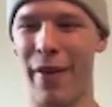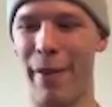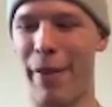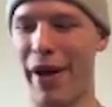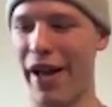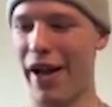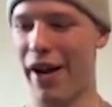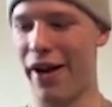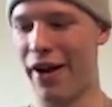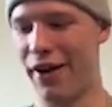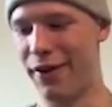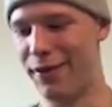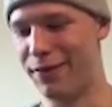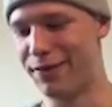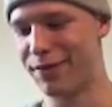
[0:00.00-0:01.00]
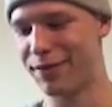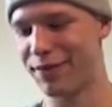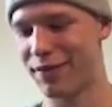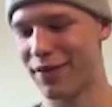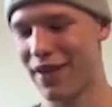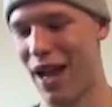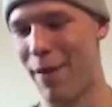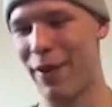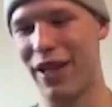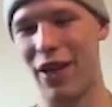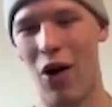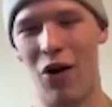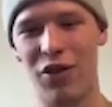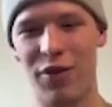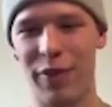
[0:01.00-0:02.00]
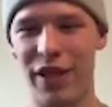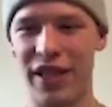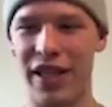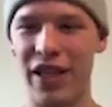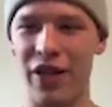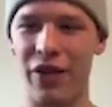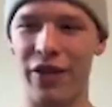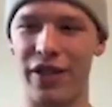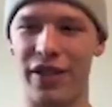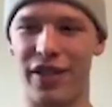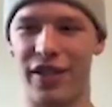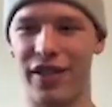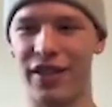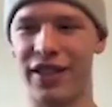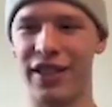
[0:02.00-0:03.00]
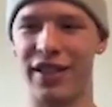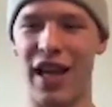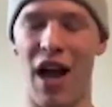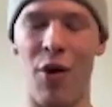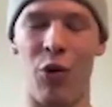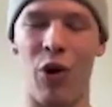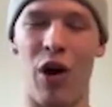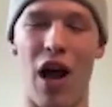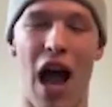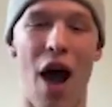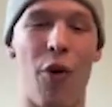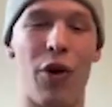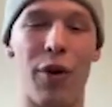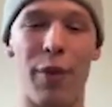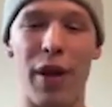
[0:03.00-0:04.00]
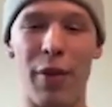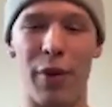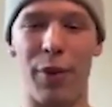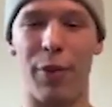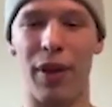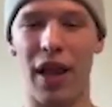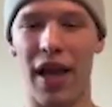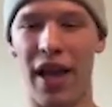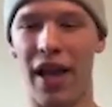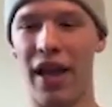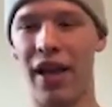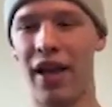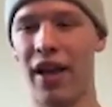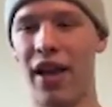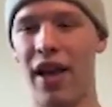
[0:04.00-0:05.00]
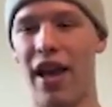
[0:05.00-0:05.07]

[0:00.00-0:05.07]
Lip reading: But I mean, the ultimate deal is just I want to be able to play